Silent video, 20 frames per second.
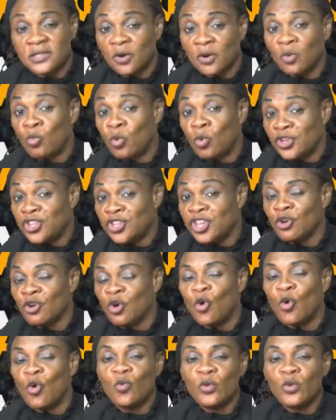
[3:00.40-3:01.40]
are one year
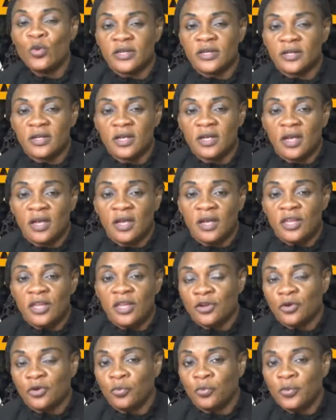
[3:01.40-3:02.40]
older,
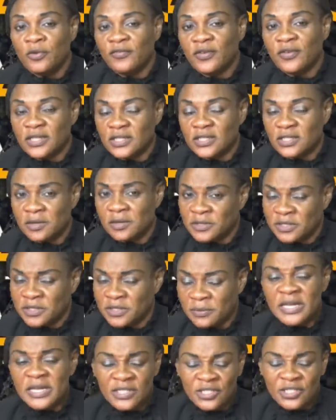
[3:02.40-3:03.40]
you know, we've got some
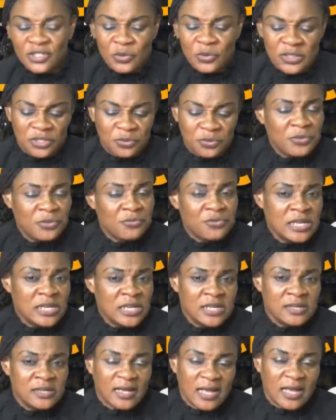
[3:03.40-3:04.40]
some issues that we really
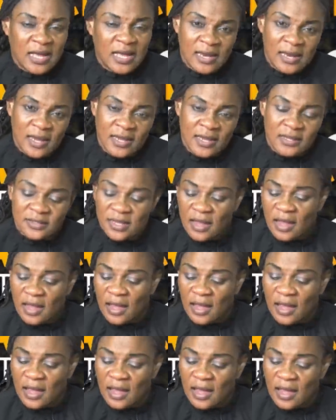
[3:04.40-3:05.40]
need to highlight.
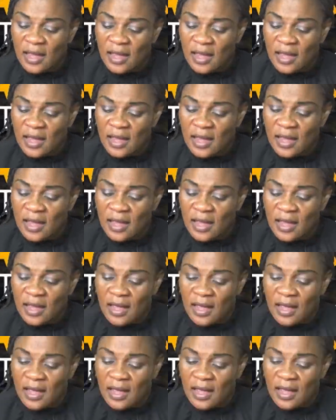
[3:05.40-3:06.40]
And we
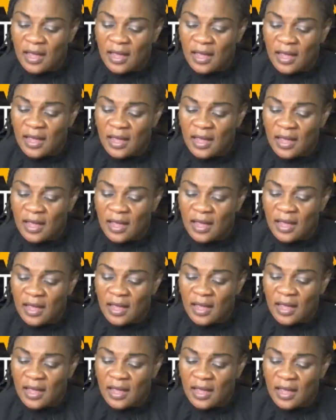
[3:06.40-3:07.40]
have um,
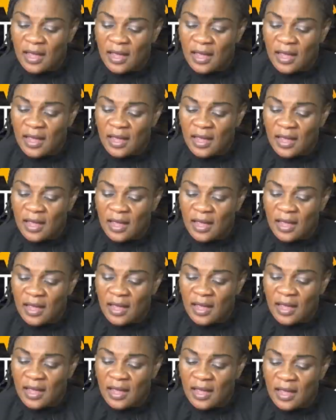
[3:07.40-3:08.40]
a
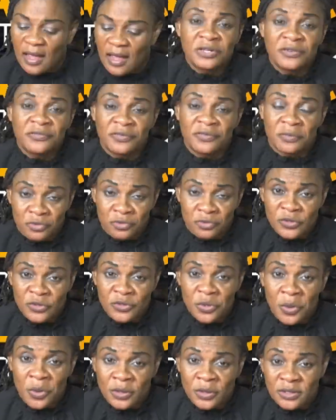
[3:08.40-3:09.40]
pedestrian from Rose
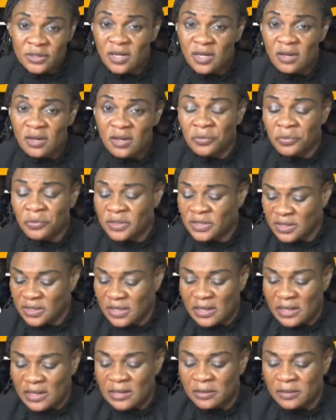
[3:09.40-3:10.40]
Hall Town was
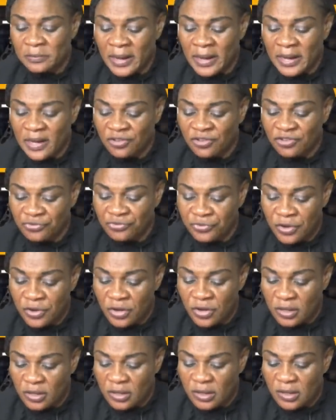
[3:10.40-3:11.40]
killed by a
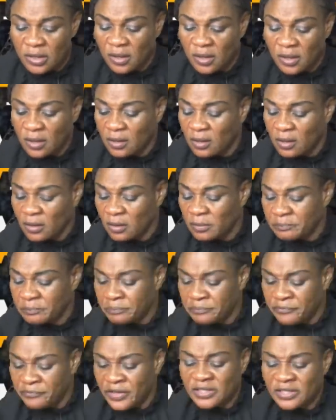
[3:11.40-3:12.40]
truck
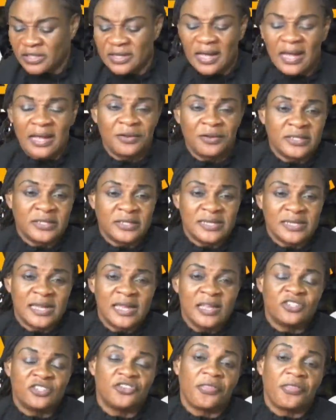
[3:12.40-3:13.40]
um, Victor Allard,
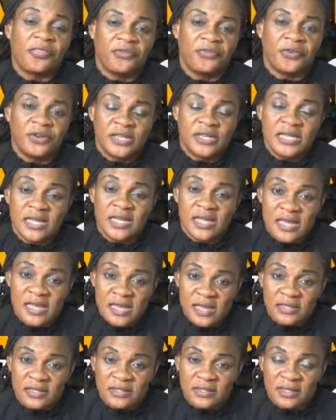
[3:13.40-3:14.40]
age
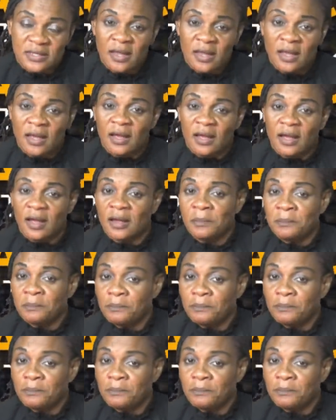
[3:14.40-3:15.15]
38. Uh,